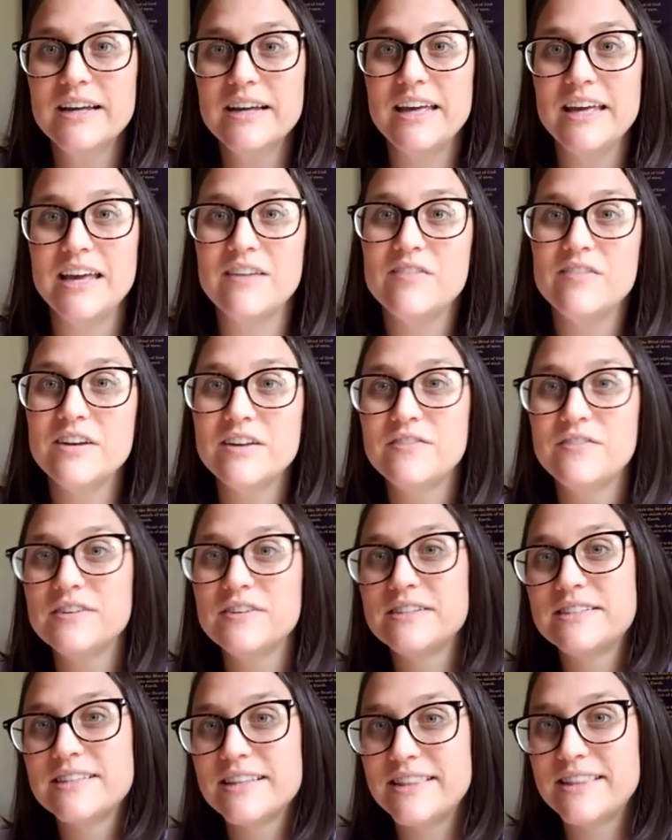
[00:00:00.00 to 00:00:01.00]
Even if it's
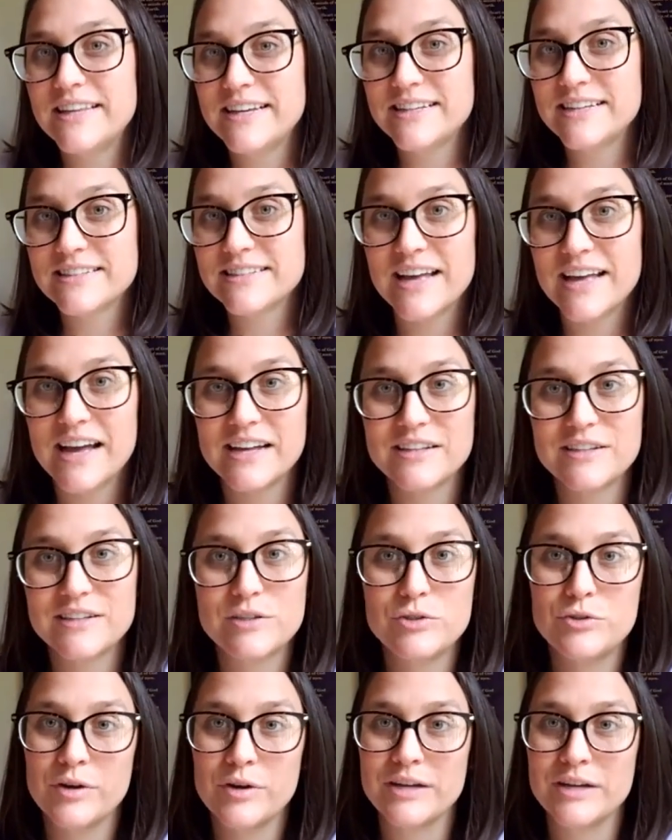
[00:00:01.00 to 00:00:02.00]
the things that
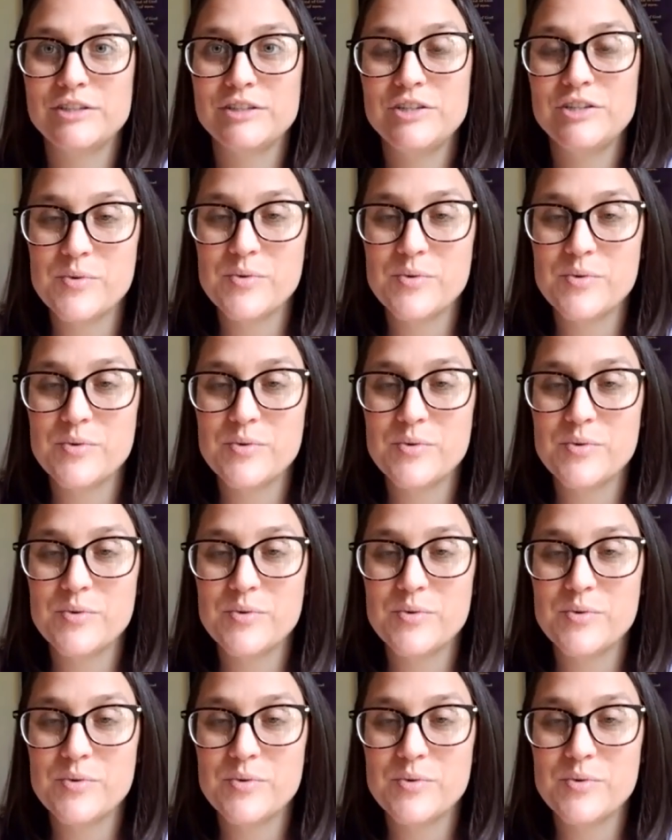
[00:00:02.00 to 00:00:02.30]
stress you